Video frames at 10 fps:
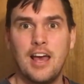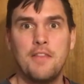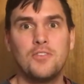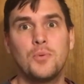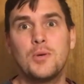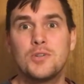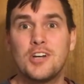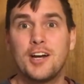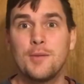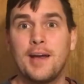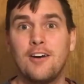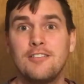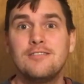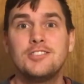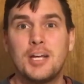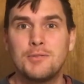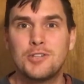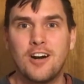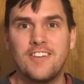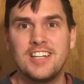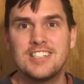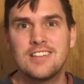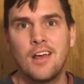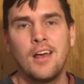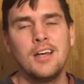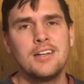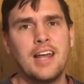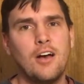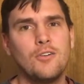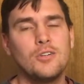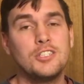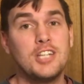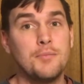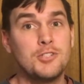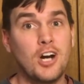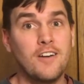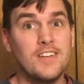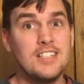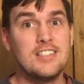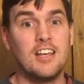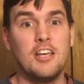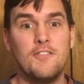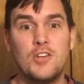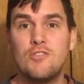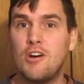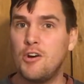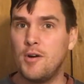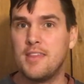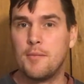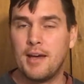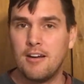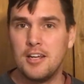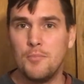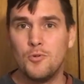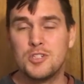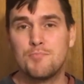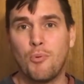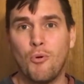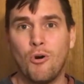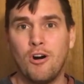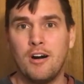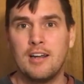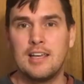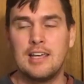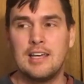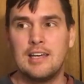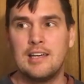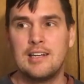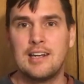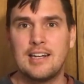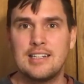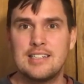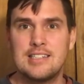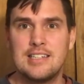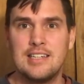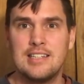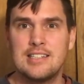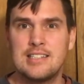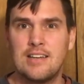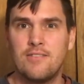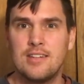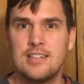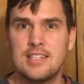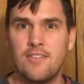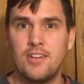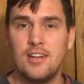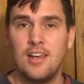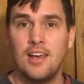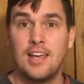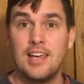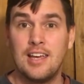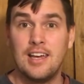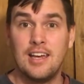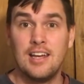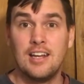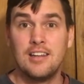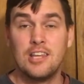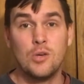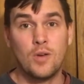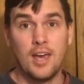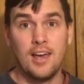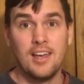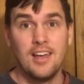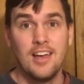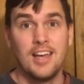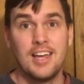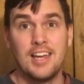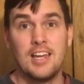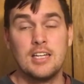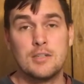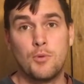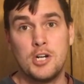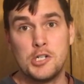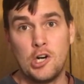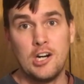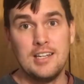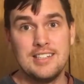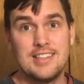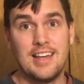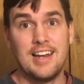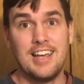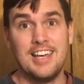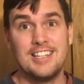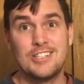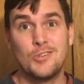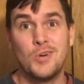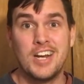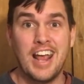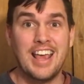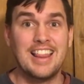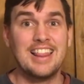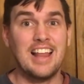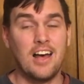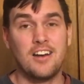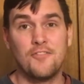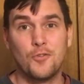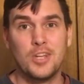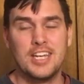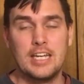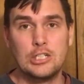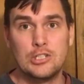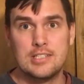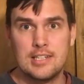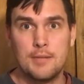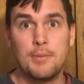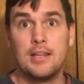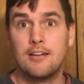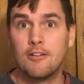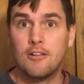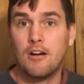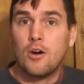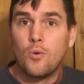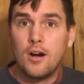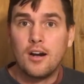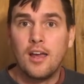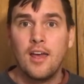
And this week we're talking about James Jarvis. Now, James Jarvis, if you don't know anything about him, was born in 1977 in the UK. He is a British artist that is doing a lot of really interesting political artwork,